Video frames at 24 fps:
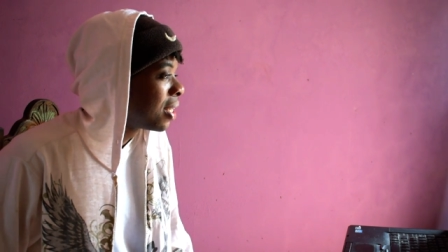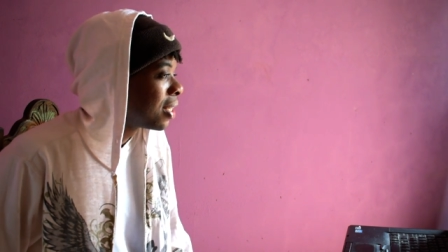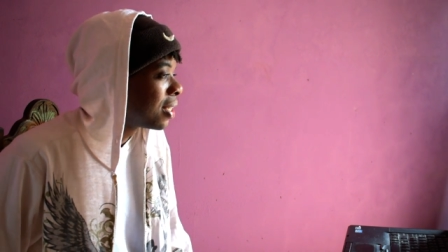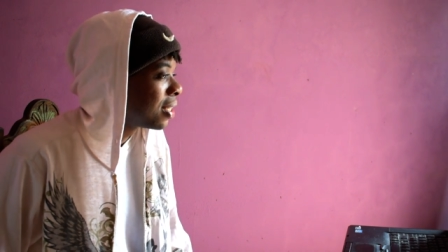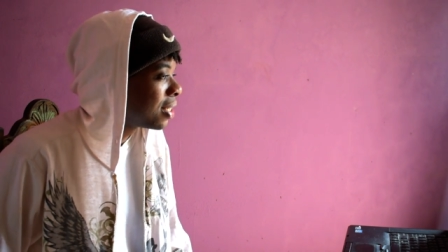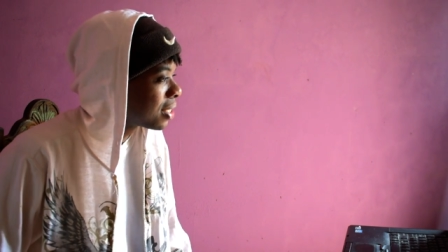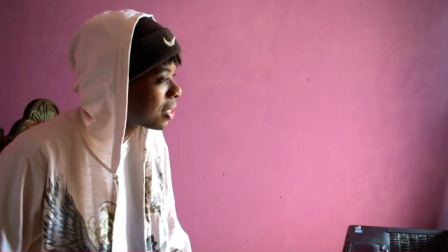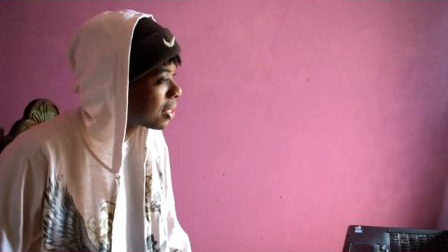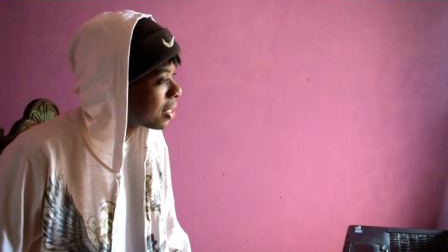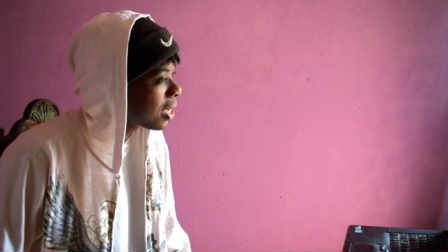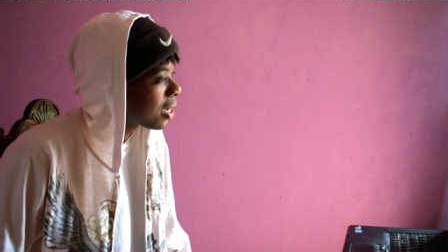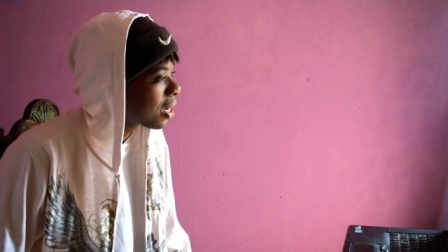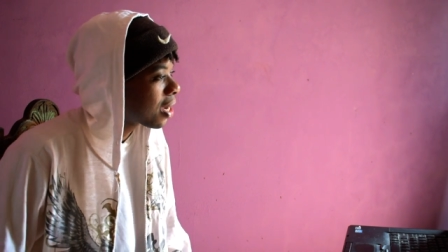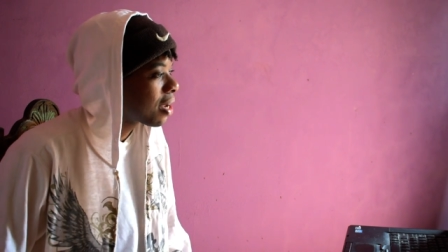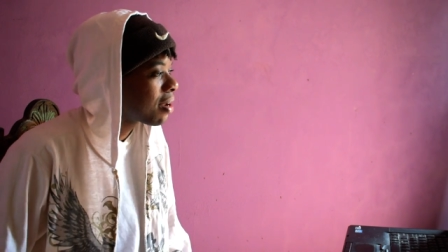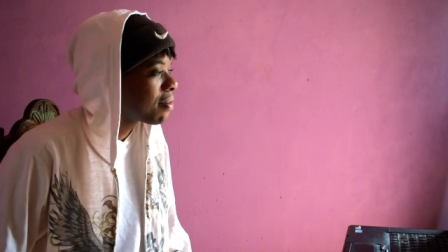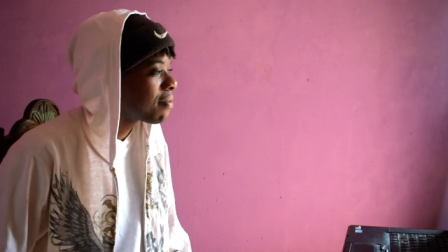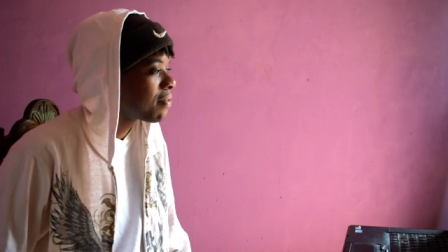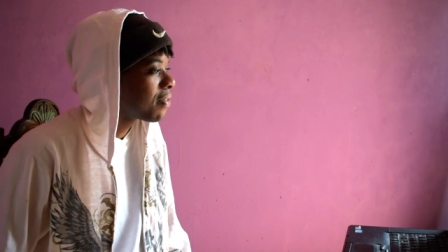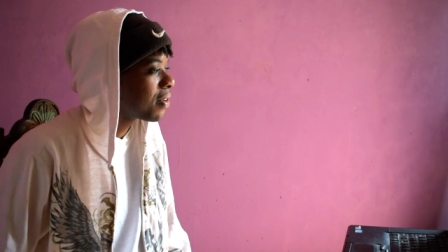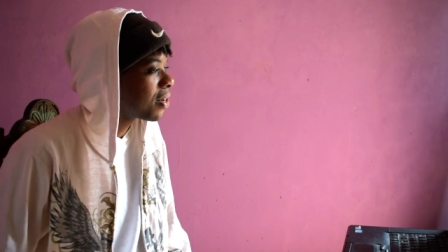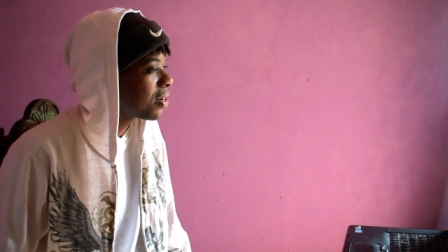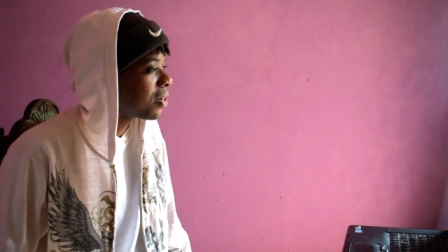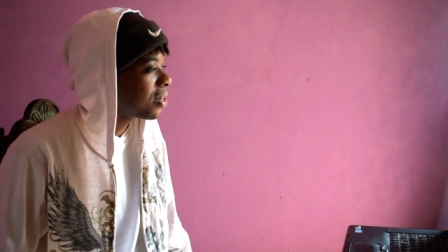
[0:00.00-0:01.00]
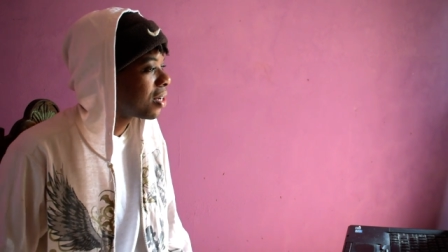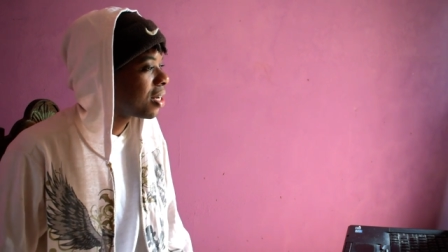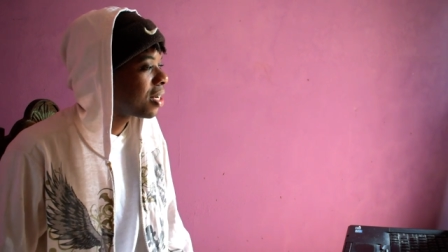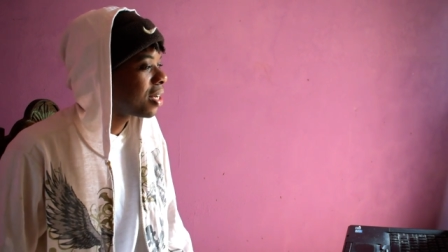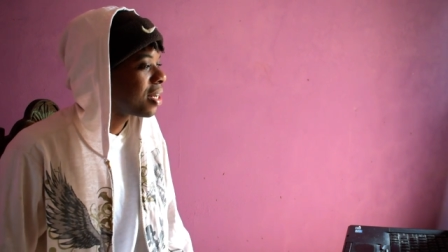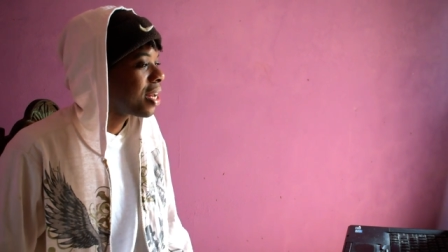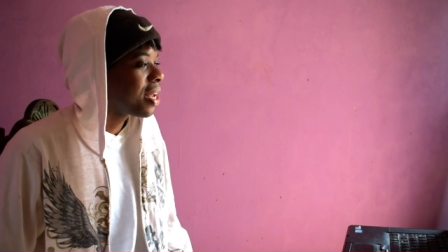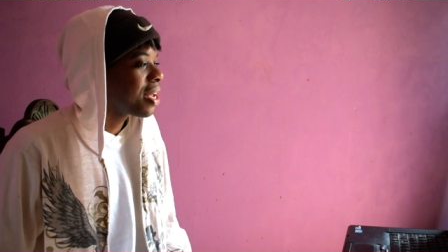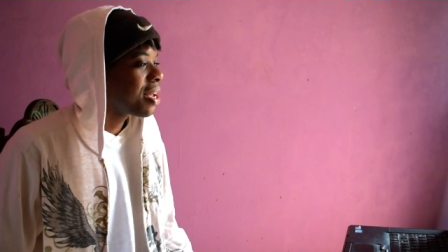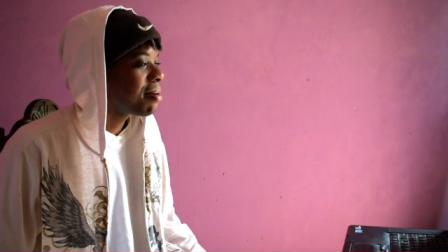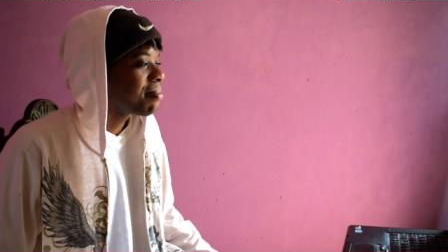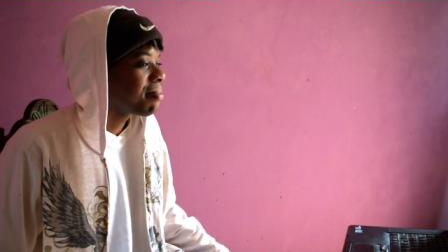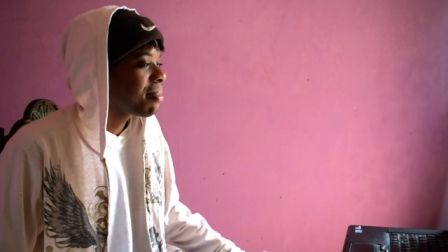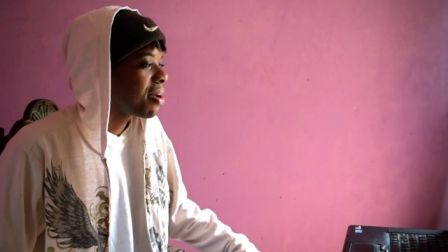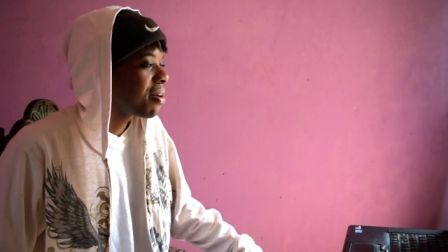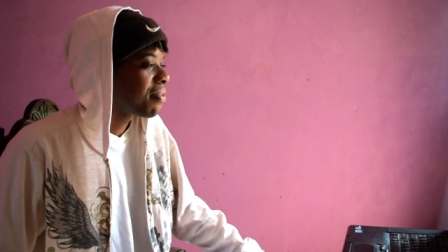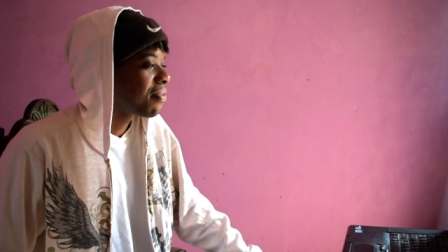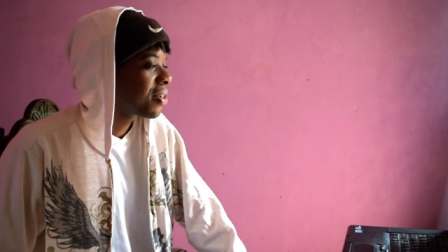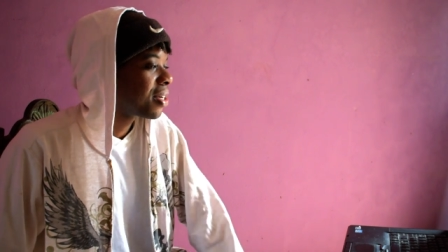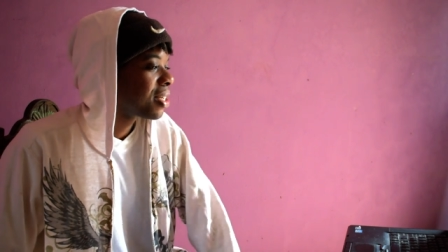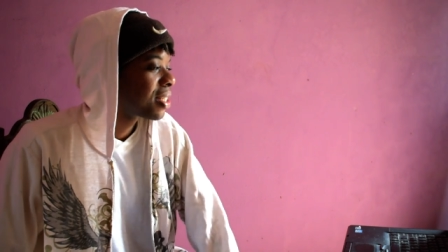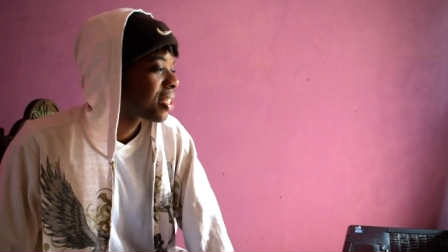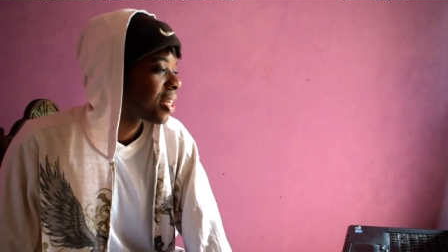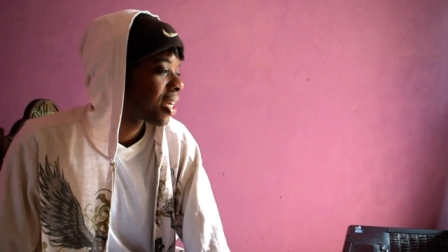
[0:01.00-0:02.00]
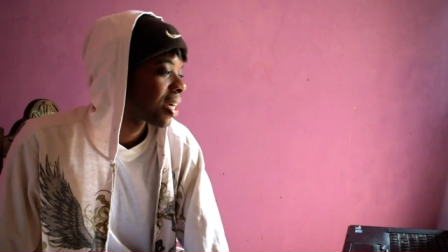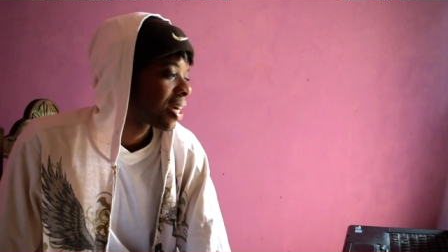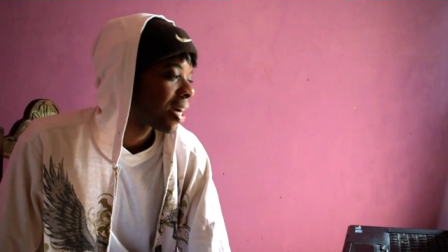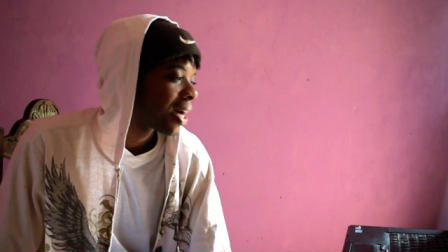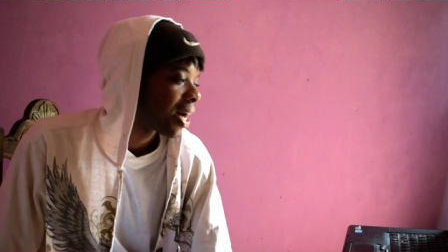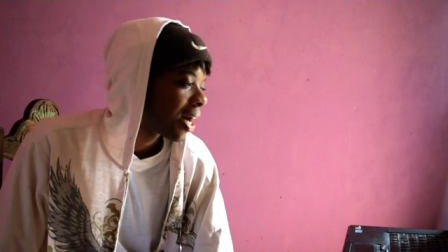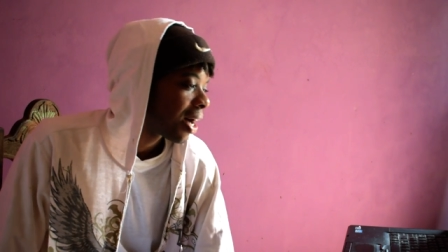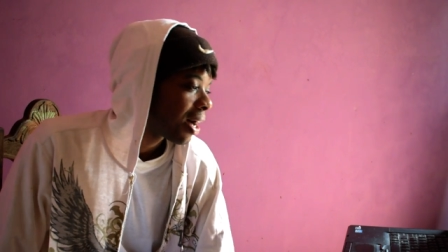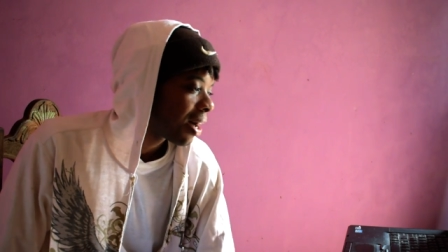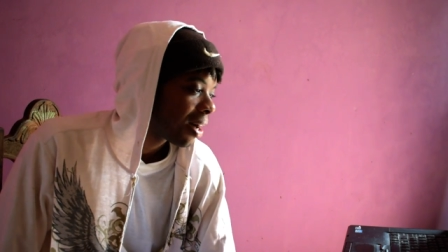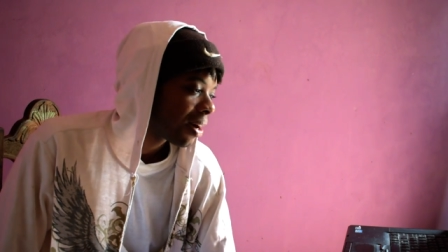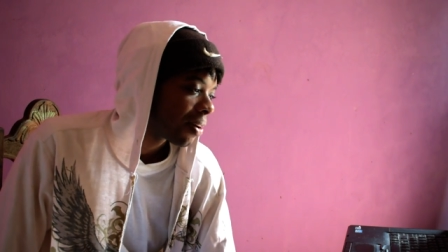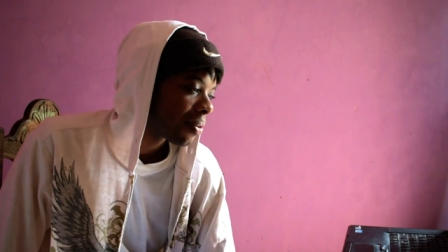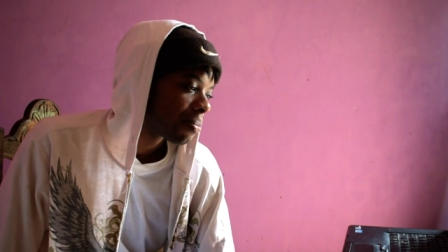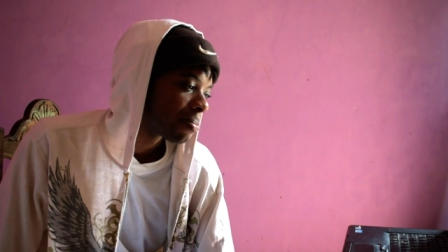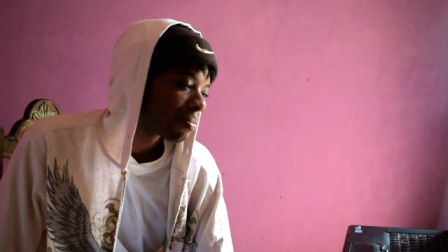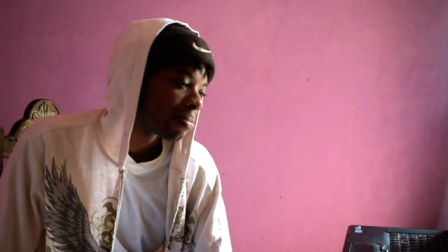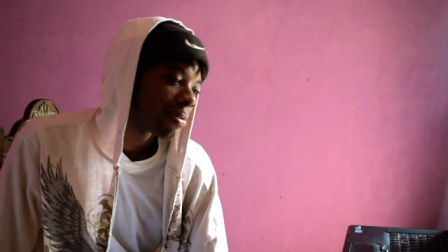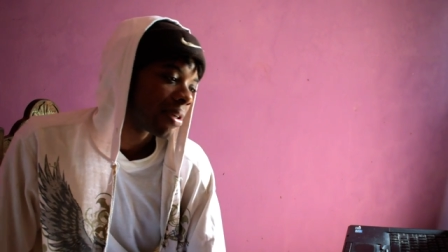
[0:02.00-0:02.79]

The second video of the day, man. If you check her out,